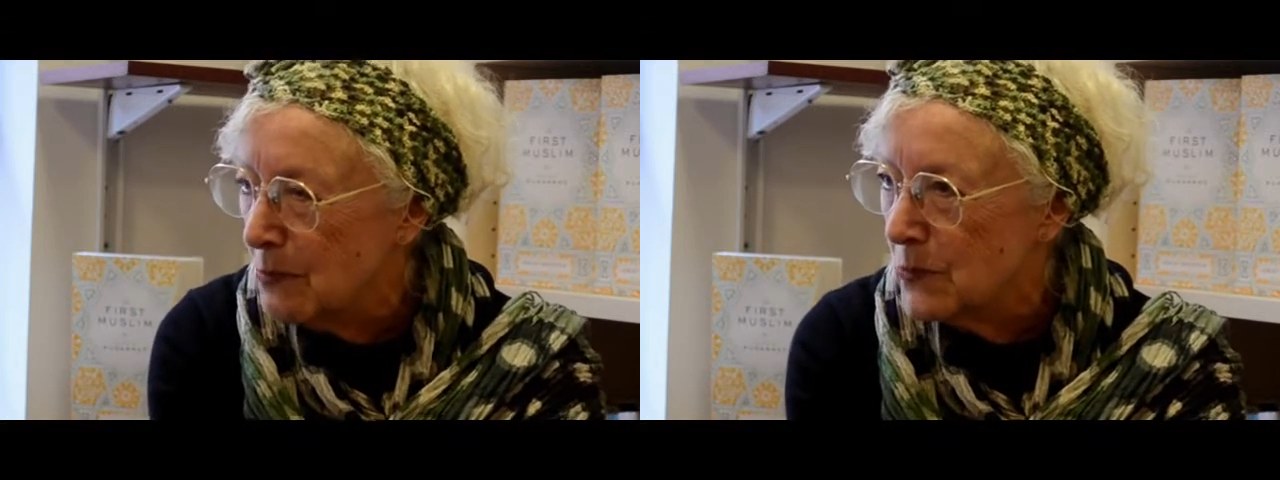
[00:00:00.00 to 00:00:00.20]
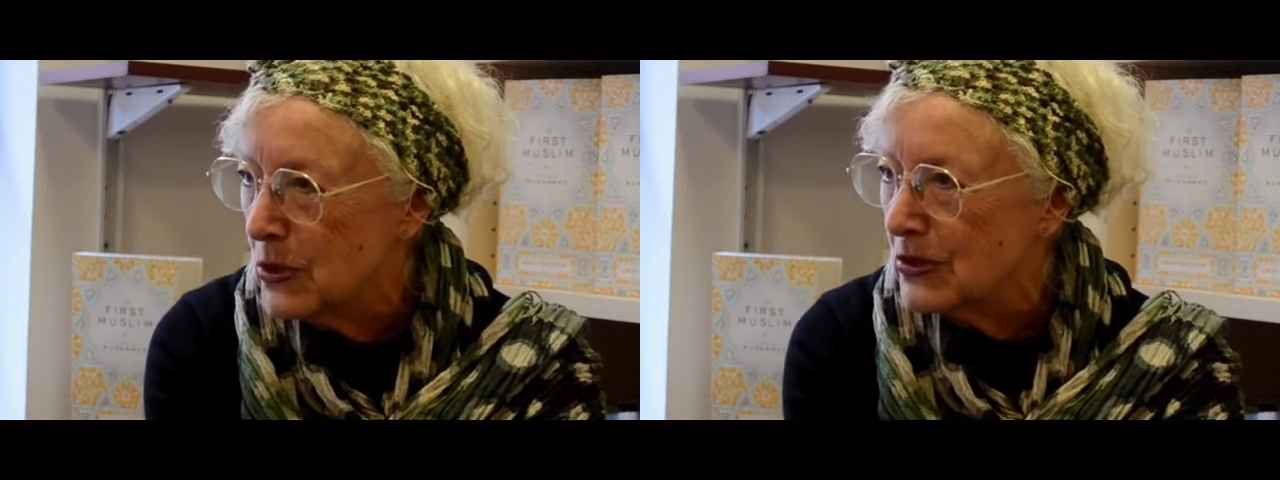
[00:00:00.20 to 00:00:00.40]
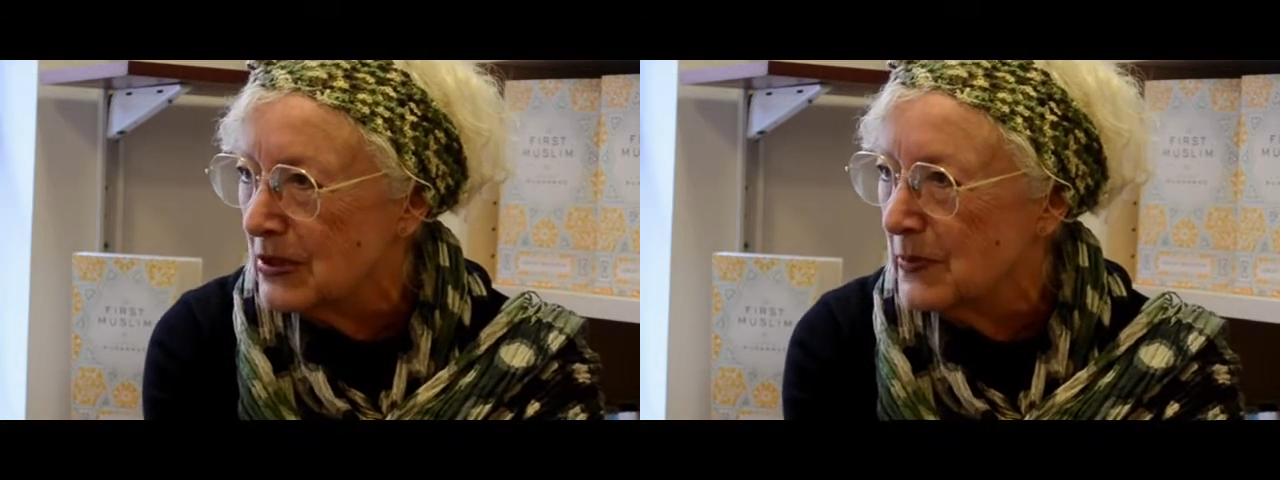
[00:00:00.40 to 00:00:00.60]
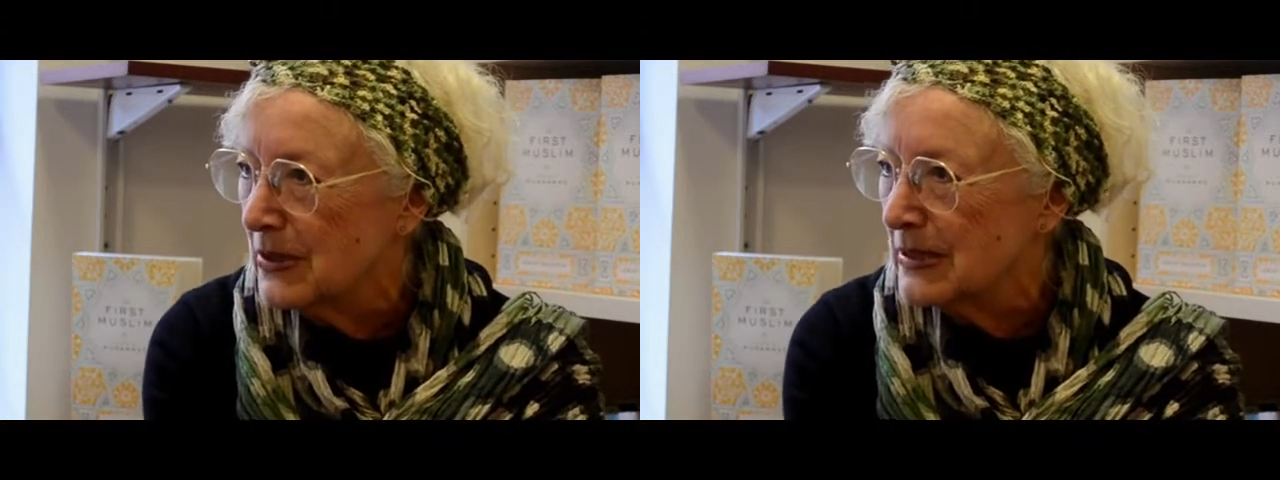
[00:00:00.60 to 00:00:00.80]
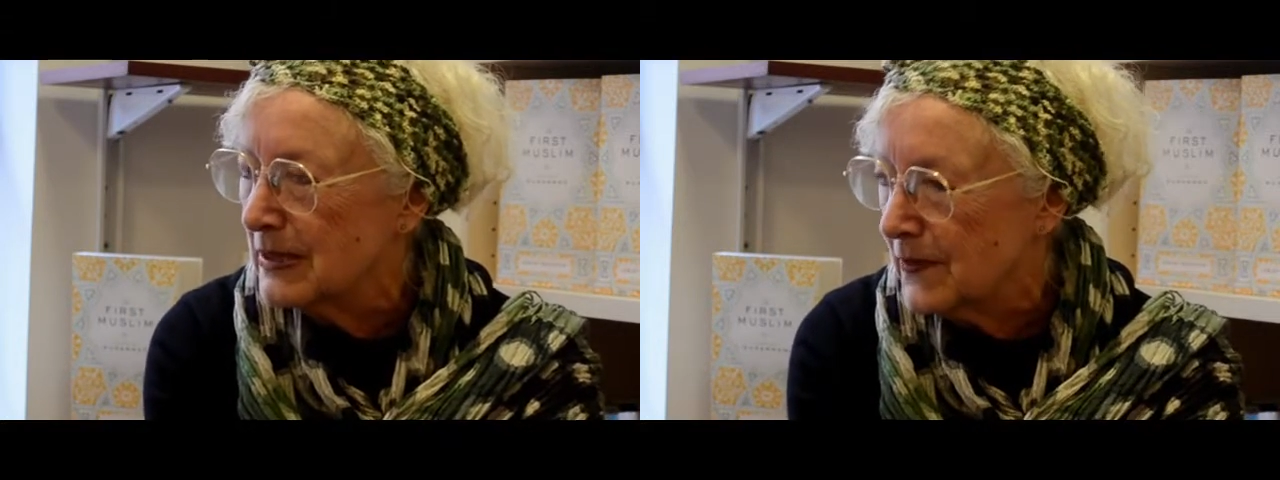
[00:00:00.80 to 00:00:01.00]
from
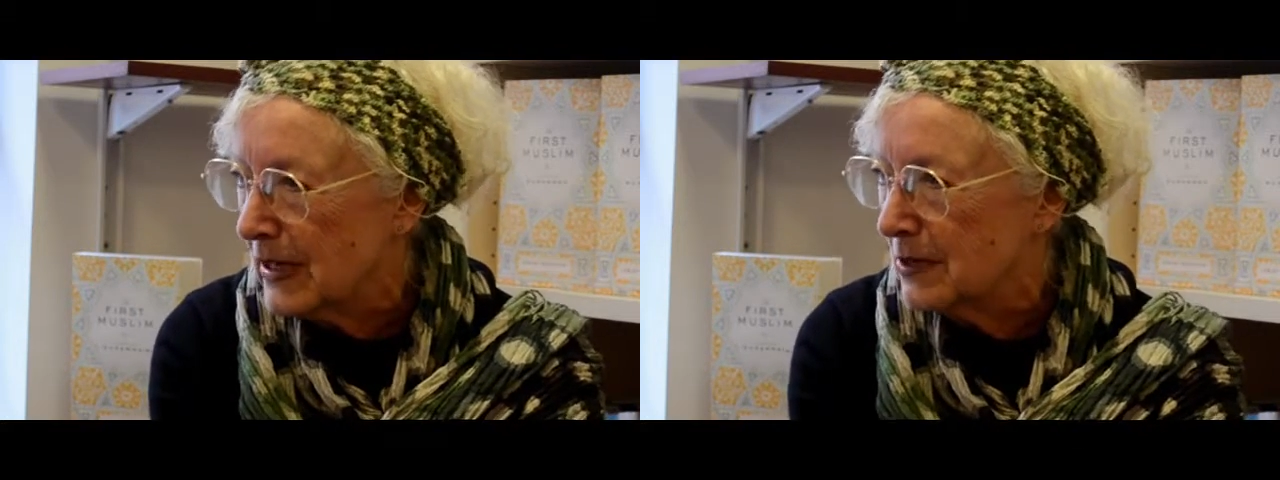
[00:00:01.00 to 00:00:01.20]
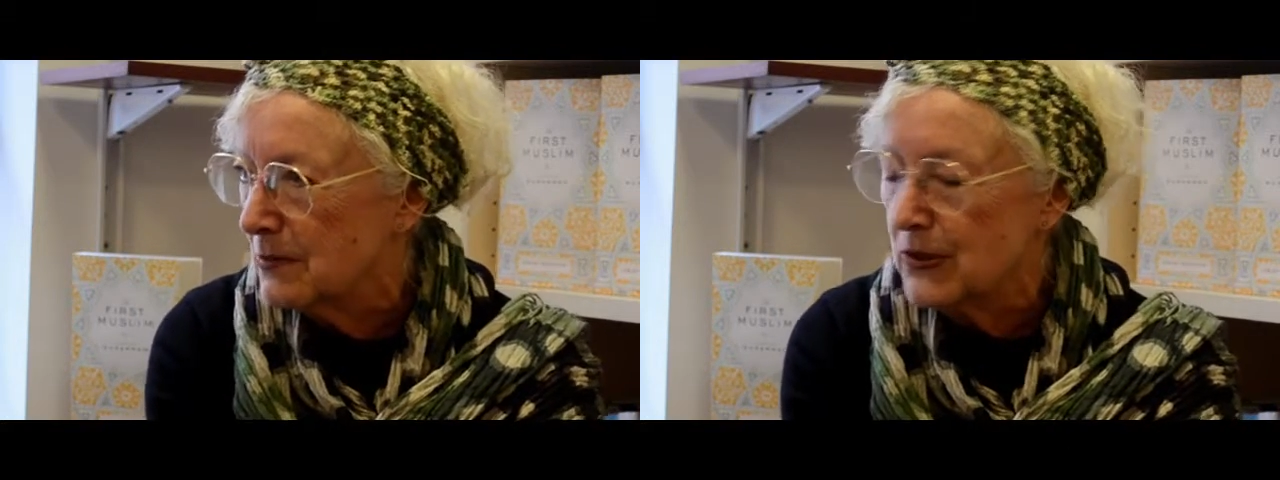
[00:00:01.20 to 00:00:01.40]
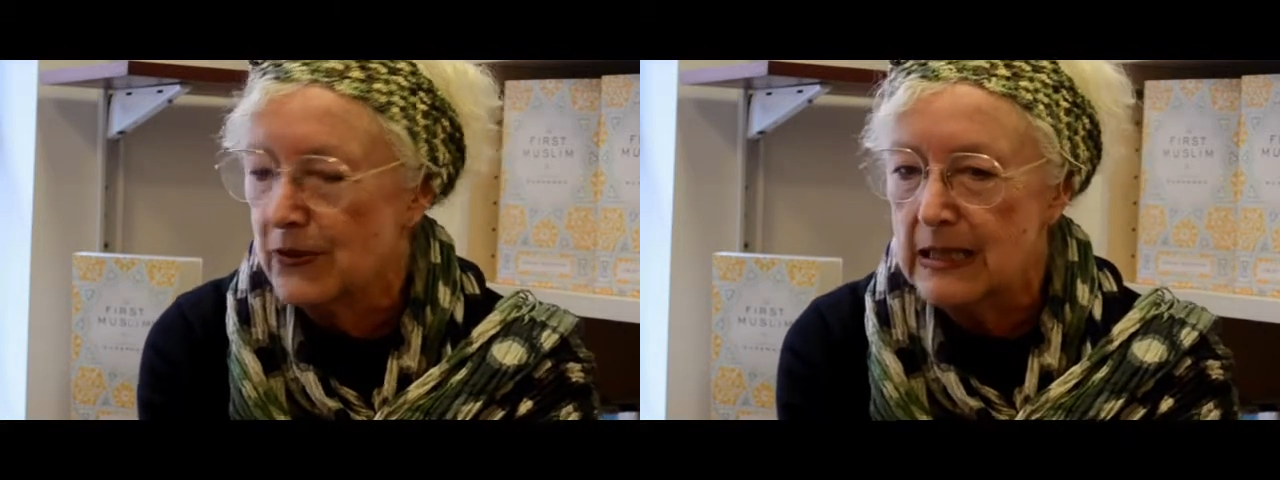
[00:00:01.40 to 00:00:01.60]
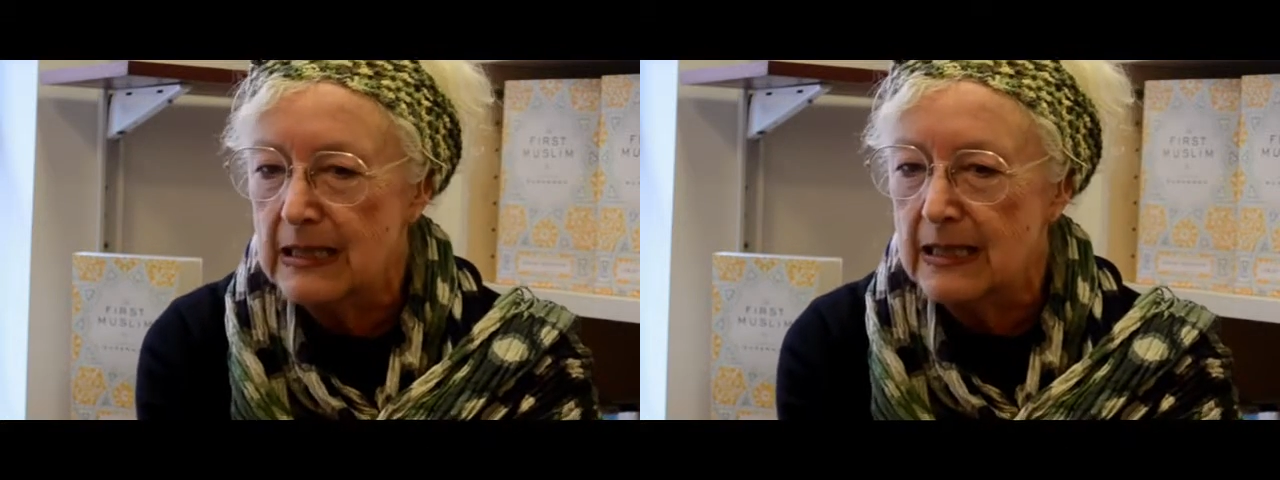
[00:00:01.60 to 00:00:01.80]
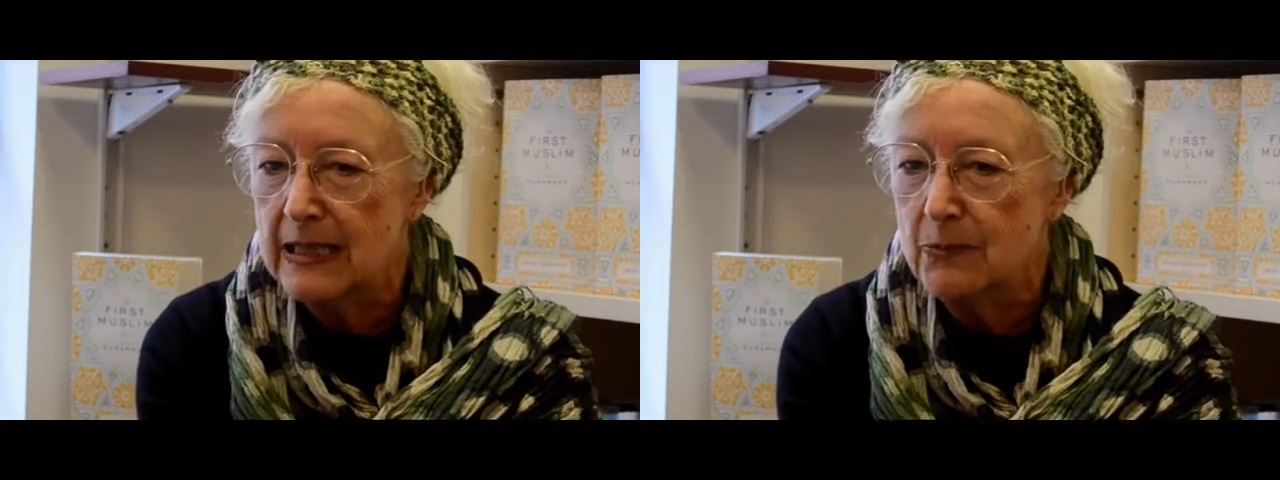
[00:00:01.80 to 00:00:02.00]
birth, because his father was
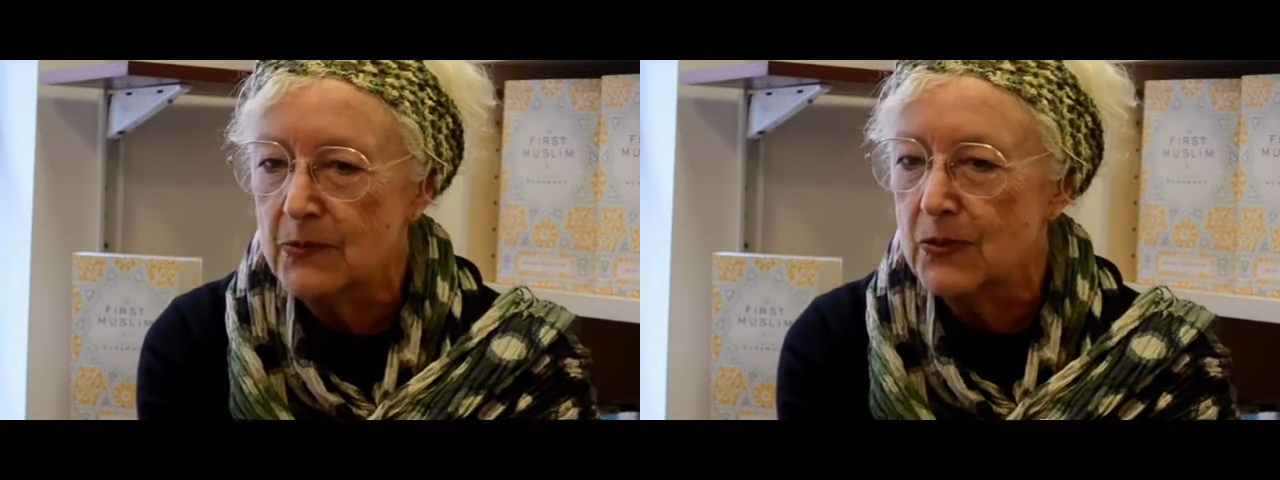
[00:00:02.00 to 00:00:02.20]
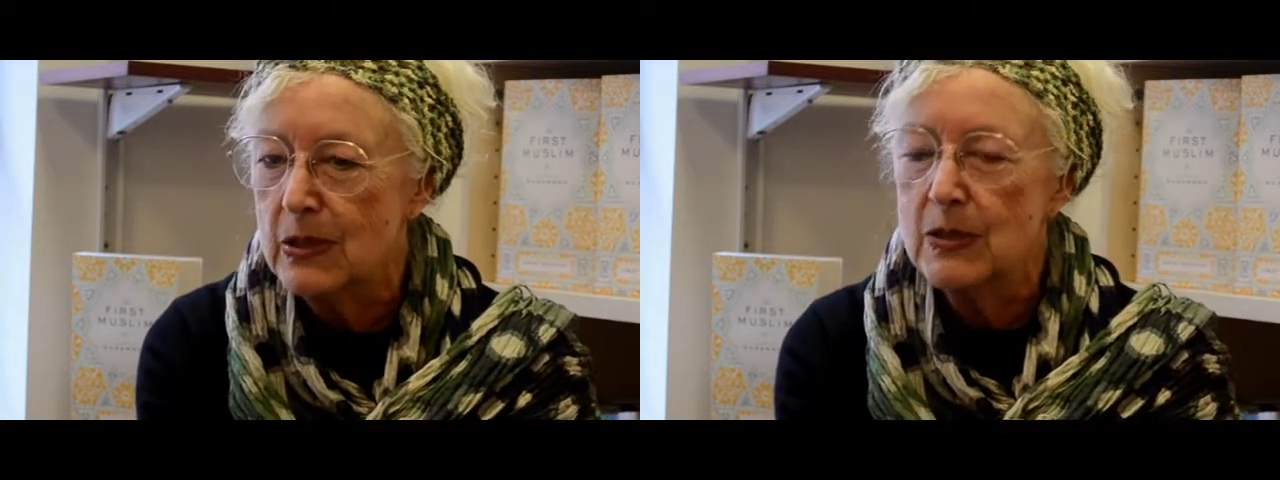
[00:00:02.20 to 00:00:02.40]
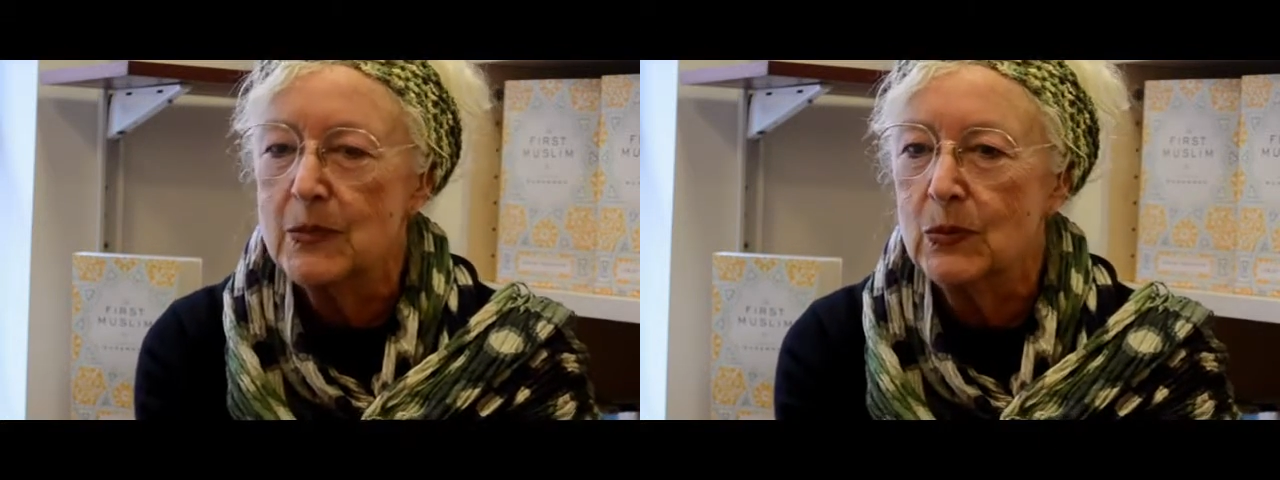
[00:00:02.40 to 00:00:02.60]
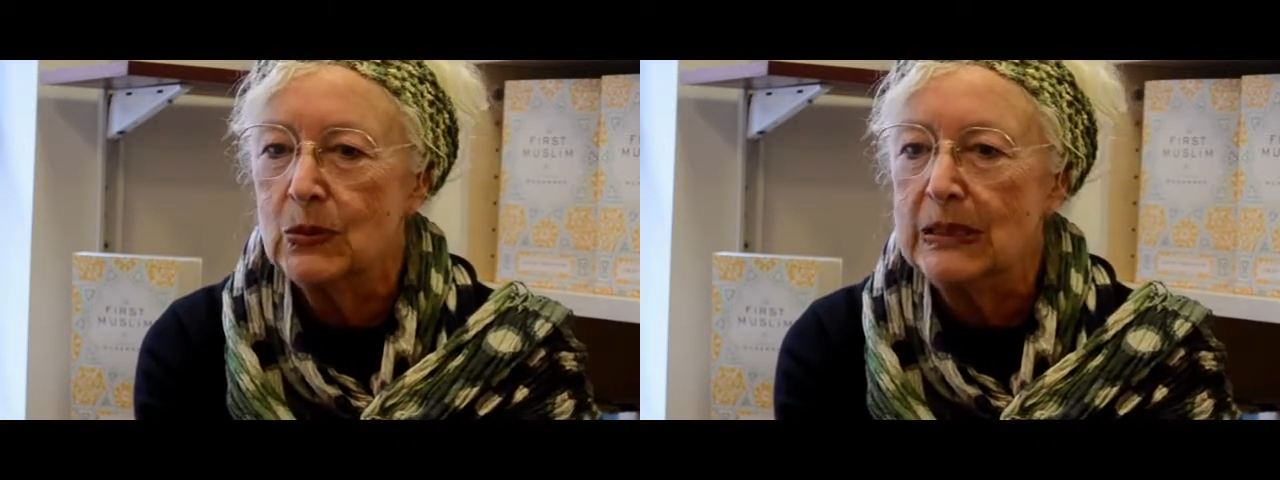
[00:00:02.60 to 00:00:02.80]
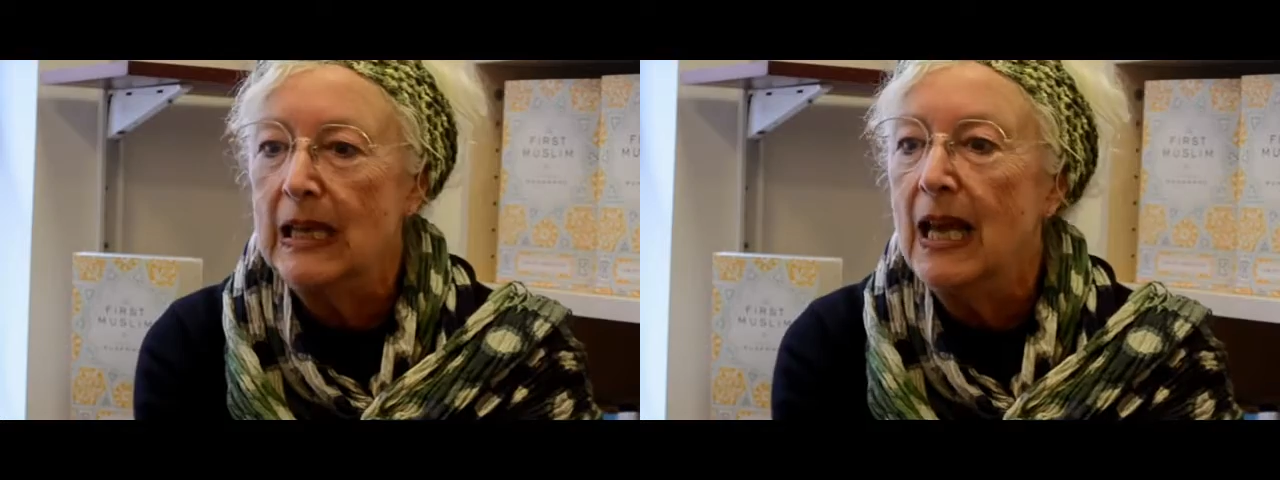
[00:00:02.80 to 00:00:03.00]
already dead before he was
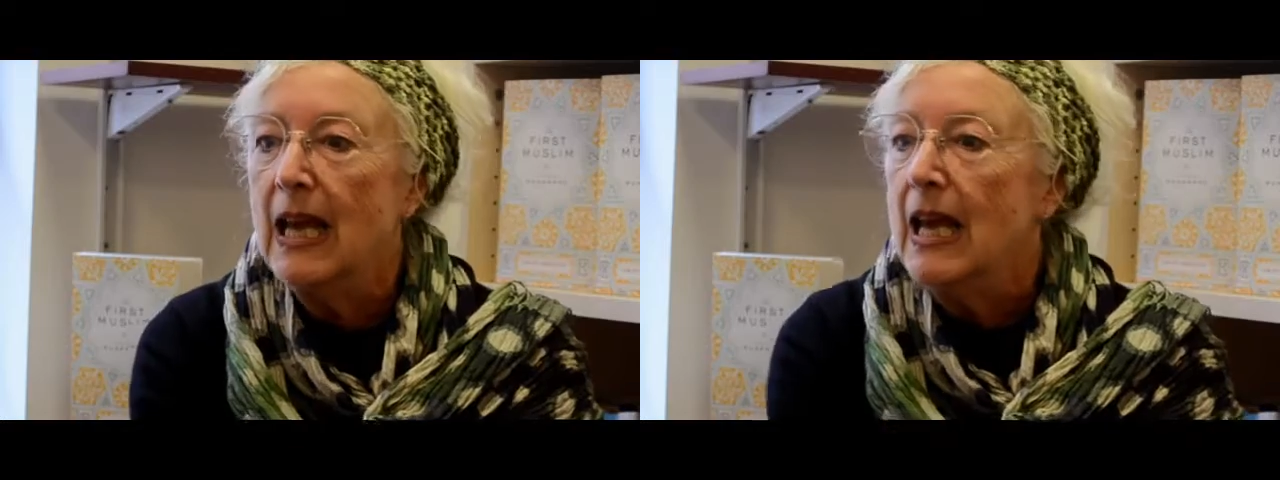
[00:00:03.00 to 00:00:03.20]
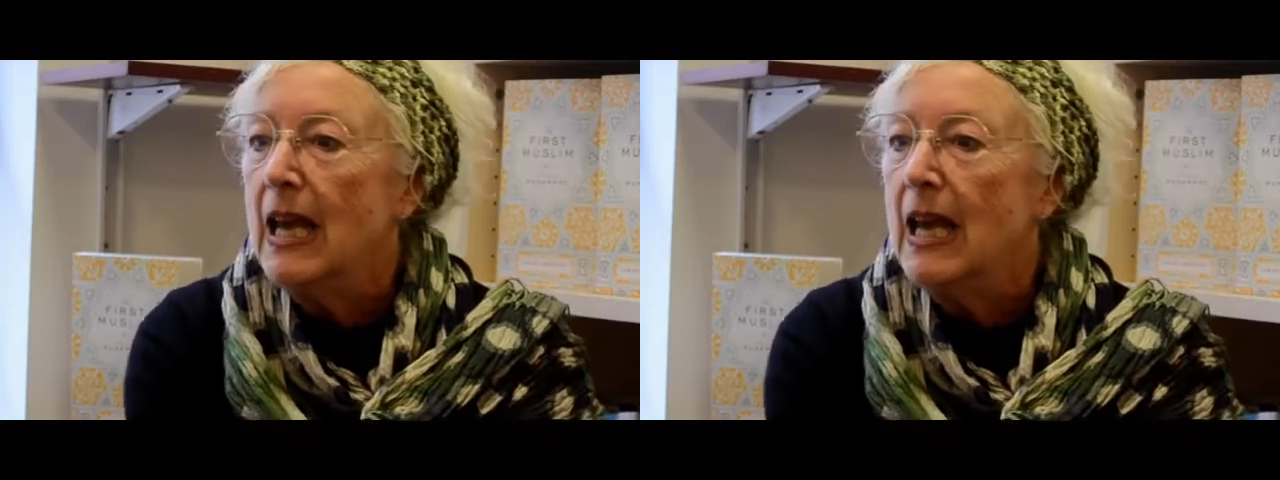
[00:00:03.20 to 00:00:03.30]
born.